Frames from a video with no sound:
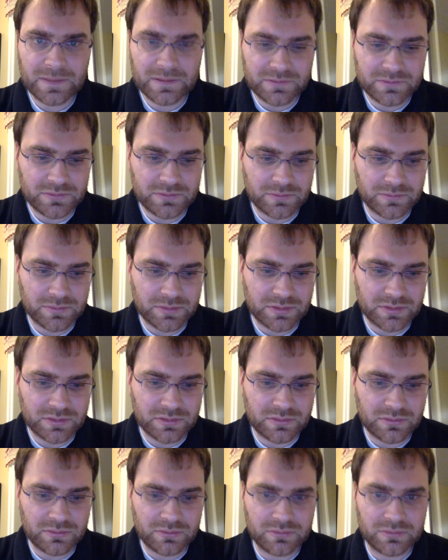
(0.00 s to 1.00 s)
So I'm
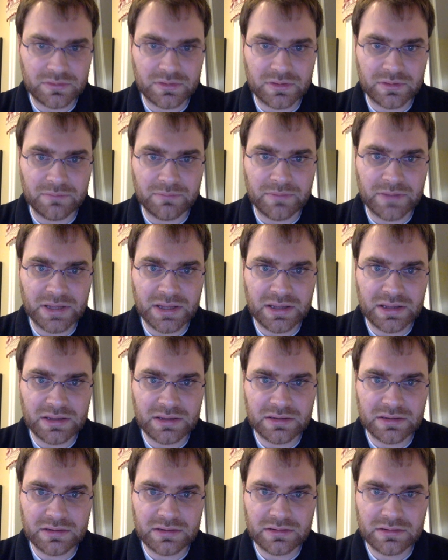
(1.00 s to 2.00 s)
going to hold
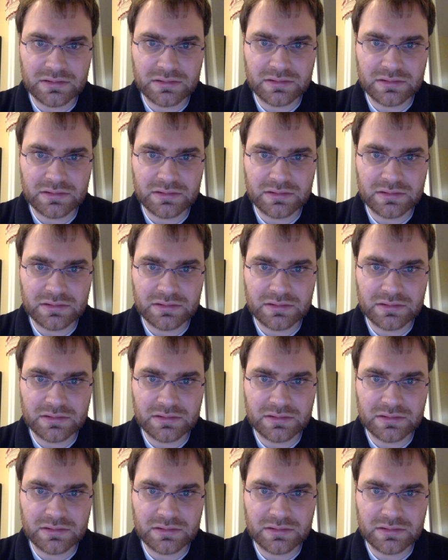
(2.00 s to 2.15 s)
Command.